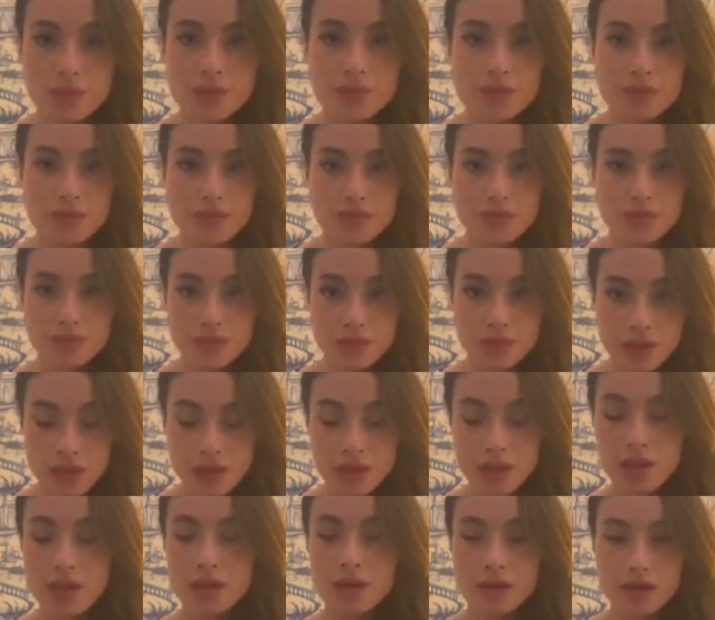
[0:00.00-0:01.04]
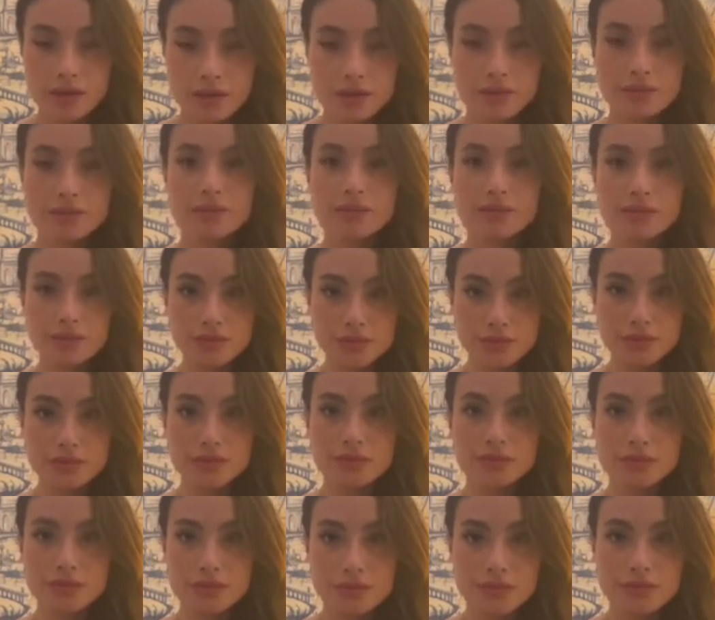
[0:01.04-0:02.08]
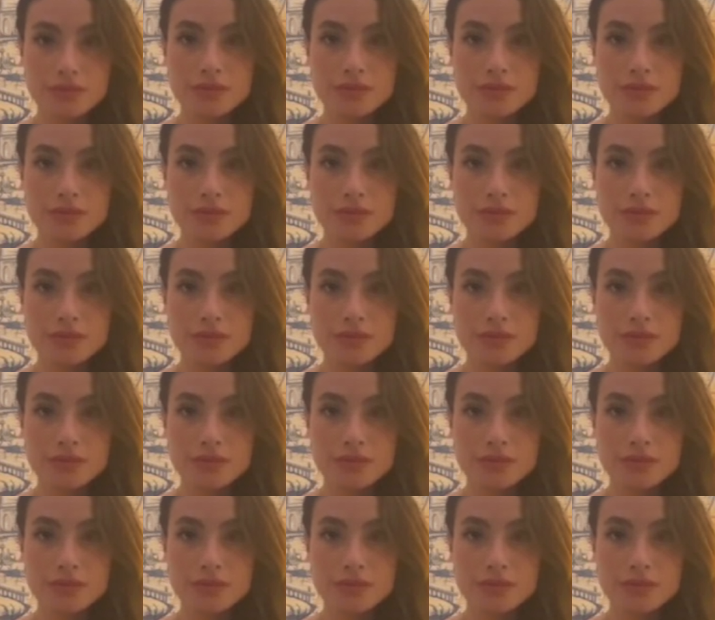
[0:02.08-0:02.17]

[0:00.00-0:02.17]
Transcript: If the answer is yes, don't say